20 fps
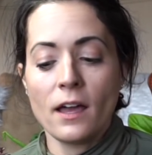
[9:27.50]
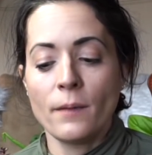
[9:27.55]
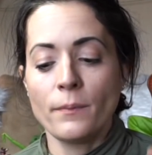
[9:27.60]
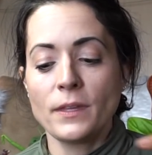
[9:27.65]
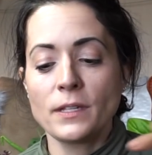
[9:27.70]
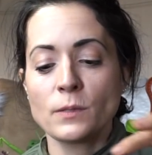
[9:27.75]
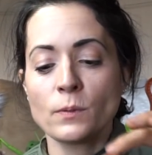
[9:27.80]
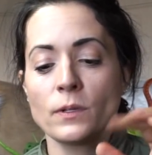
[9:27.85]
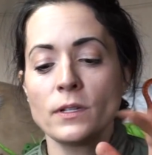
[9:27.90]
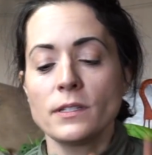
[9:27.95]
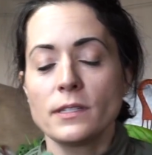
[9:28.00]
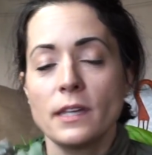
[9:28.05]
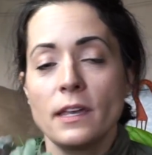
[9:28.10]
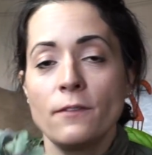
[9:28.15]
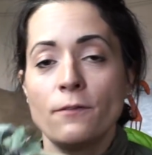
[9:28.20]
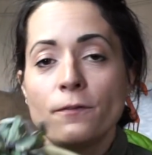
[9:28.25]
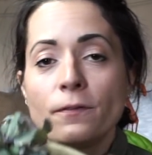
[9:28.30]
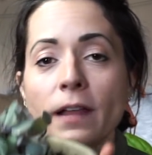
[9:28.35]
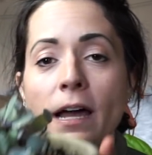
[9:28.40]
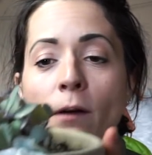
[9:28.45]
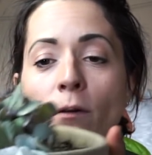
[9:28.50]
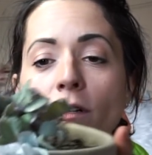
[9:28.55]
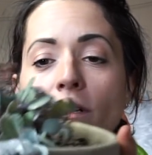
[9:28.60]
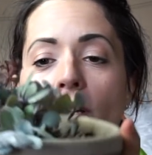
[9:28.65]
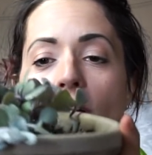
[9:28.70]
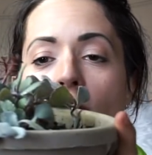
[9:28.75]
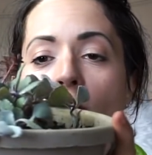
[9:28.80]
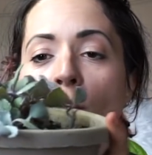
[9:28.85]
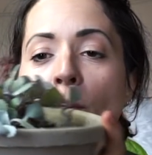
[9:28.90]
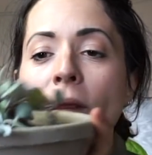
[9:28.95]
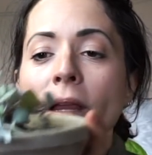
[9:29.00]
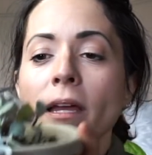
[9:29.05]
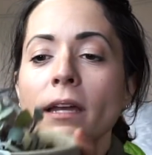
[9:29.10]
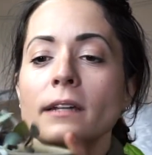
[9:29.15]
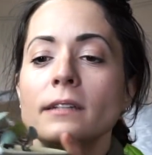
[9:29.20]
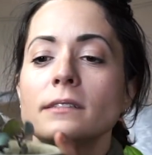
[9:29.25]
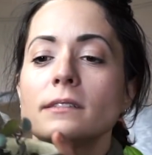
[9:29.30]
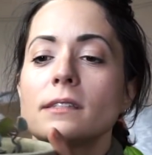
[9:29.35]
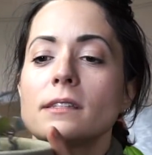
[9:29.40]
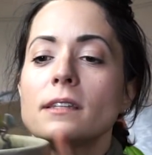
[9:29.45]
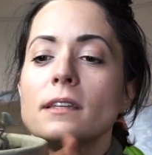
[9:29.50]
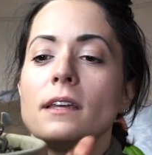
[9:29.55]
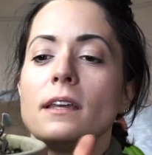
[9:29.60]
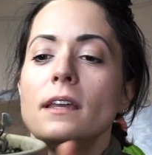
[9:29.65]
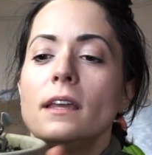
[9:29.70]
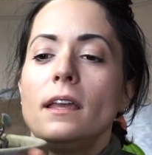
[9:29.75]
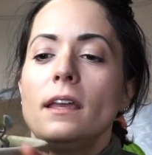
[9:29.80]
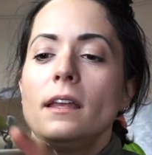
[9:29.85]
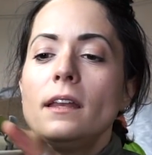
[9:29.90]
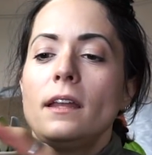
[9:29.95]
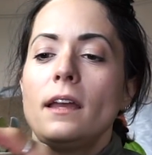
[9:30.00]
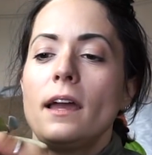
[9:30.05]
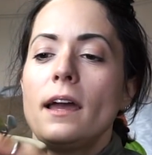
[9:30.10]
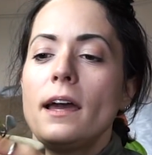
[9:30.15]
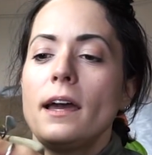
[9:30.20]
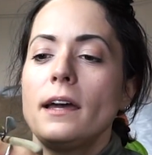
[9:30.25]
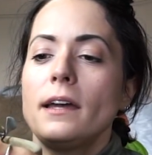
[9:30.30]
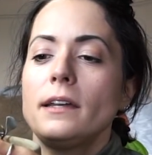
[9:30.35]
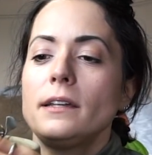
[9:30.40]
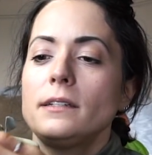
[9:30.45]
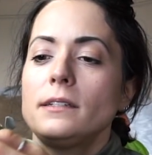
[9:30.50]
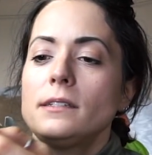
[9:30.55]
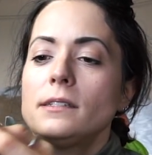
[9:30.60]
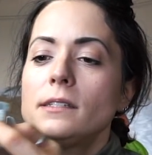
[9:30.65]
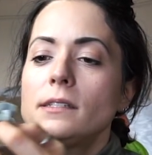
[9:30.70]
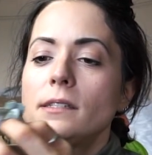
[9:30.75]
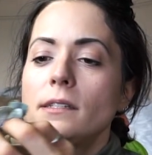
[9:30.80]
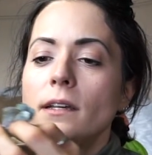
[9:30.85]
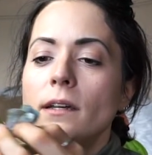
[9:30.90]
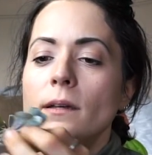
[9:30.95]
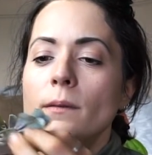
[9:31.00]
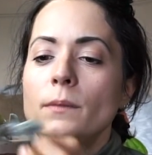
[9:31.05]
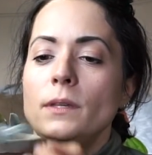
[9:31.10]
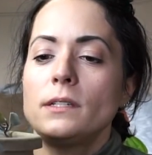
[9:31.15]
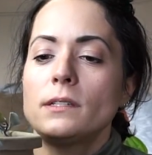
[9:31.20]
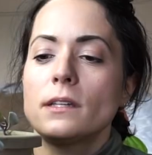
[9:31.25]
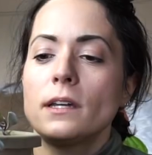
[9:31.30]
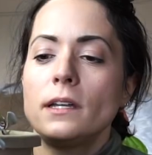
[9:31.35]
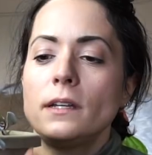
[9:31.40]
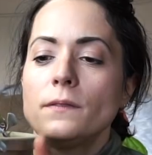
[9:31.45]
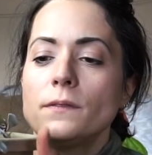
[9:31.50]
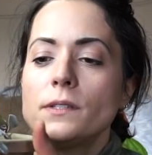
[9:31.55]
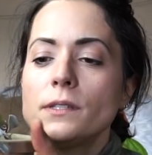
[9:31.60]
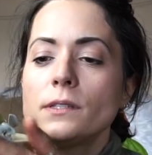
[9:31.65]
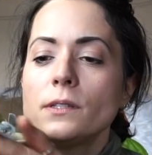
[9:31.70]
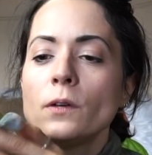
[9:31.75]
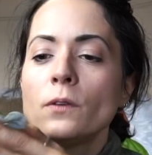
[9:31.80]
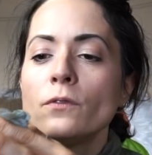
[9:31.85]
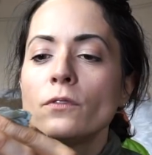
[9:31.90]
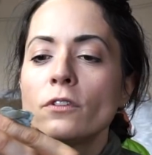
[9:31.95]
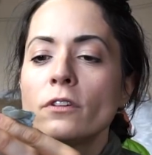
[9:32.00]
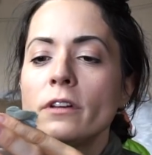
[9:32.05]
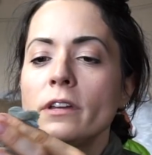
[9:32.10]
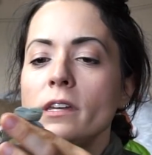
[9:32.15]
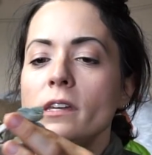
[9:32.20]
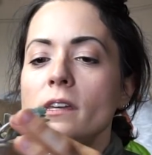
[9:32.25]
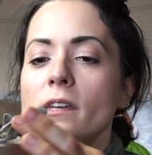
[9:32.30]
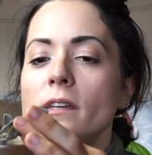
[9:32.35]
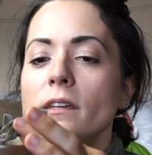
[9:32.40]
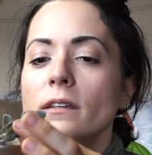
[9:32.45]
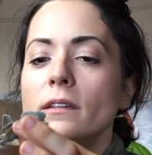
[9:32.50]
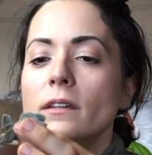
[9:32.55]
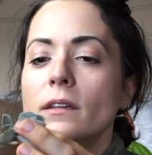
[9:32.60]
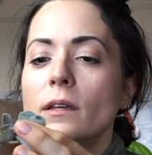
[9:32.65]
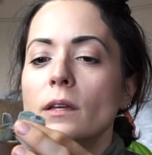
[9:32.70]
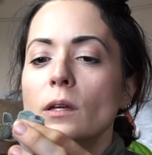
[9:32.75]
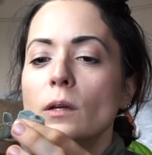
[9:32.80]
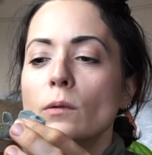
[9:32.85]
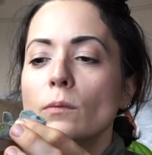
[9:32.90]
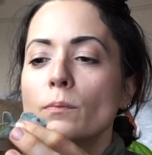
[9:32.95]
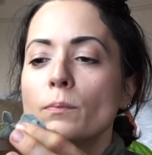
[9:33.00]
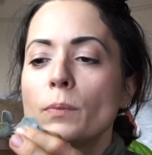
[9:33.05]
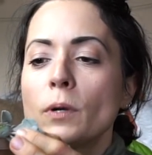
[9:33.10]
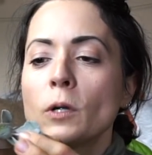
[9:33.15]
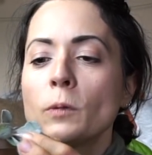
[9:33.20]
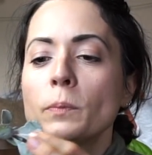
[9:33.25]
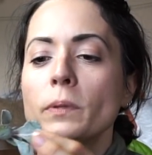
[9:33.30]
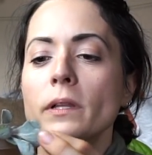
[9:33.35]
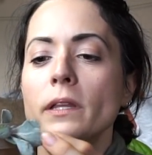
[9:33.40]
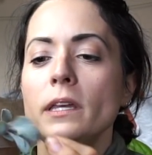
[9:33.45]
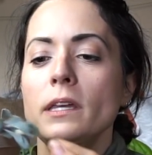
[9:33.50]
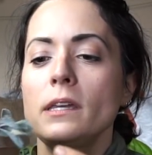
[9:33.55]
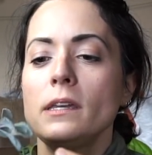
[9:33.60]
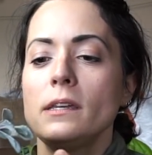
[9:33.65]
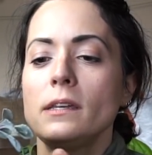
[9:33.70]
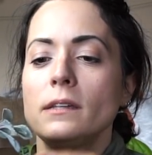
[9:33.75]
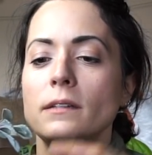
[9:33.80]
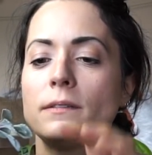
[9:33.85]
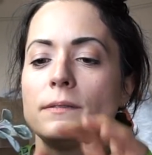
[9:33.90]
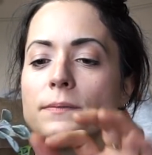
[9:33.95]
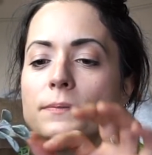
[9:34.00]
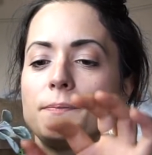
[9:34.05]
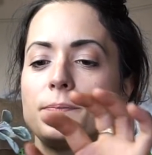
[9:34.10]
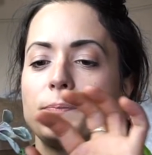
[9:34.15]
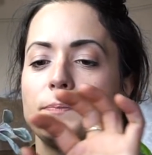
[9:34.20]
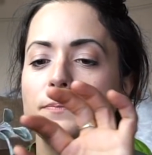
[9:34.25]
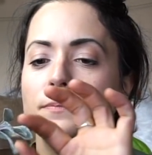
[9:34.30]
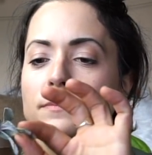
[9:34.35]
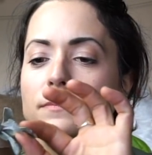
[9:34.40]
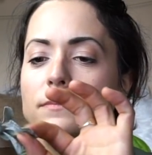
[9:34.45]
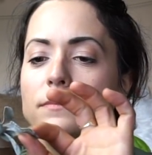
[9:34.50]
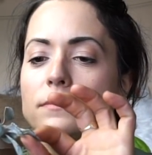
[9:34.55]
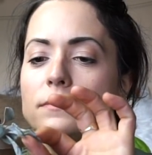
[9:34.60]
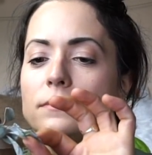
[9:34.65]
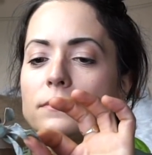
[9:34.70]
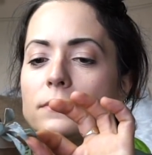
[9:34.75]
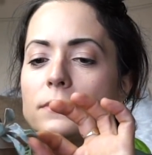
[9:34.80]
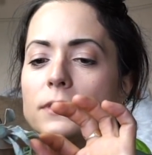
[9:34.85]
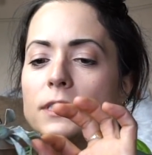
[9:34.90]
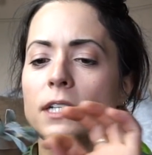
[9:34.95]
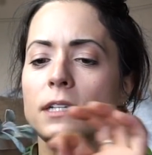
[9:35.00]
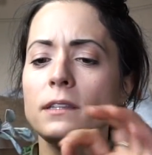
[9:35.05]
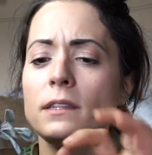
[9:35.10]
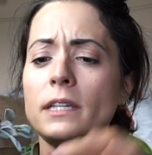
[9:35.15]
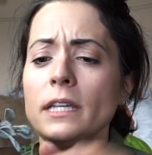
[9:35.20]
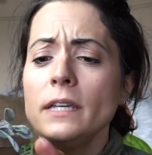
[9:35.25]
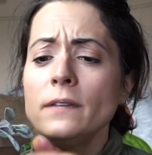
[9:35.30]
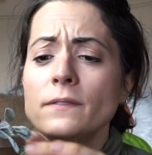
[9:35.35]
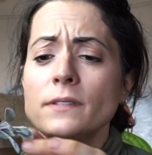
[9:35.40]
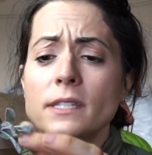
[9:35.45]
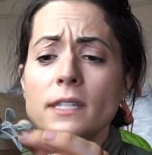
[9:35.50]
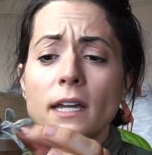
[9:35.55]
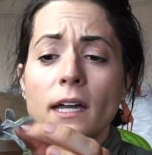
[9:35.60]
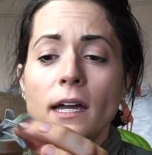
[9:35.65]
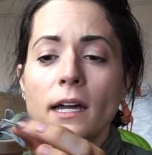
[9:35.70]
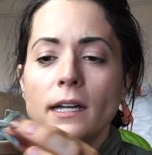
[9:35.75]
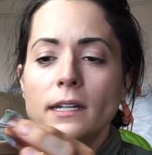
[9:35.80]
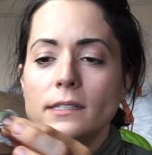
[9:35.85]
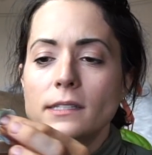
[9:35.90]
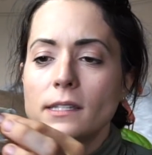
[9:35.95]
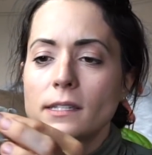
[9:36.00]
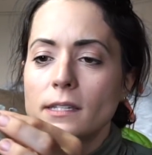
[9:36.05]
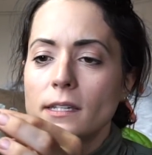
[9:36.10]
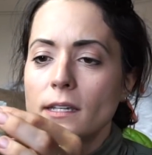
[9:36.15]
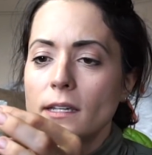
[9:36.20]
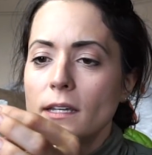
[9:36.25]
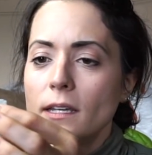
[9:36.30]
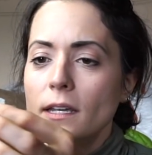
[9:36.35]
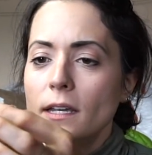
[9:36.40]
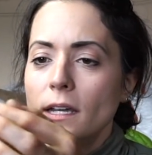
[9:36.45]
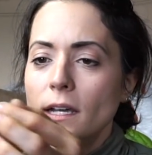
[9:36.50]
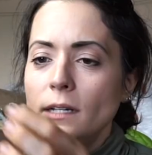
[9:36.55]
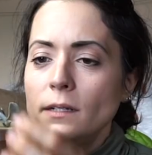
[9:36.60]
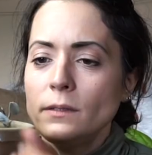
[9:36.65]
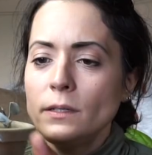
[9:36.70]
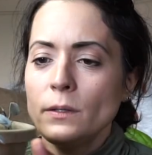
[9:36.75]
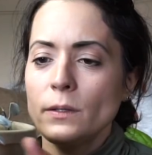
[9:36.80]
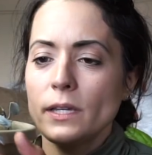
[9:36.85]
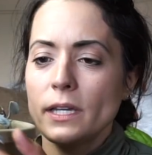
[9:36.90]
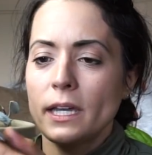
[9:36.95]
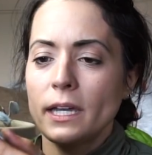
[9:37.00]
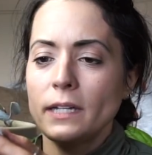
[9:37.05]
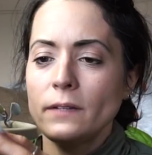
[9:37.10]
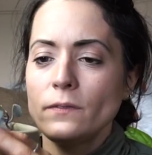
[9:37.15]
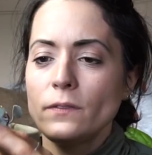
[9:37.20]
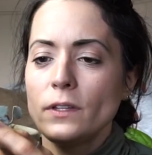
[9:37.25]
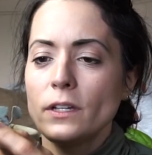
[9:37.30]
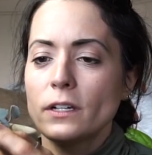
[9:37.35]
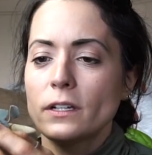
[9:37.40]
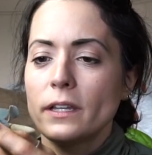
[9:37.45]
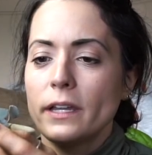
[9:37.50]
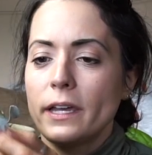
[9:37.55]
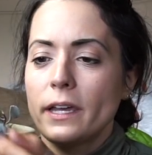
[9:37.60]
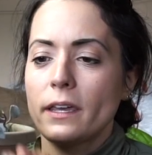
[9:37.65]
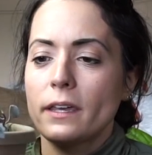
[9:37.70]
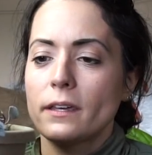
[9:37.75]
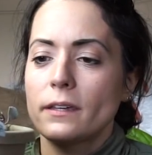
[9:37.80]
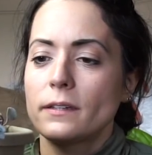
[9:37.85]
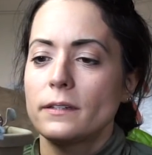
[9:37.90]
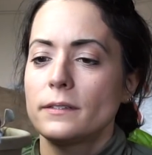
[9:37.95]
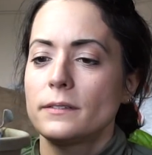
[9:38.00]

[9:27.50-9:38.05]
This one is a flower dust plant, and it has these kind of silvery, purpley leaves that, I don't know, they kind of look like,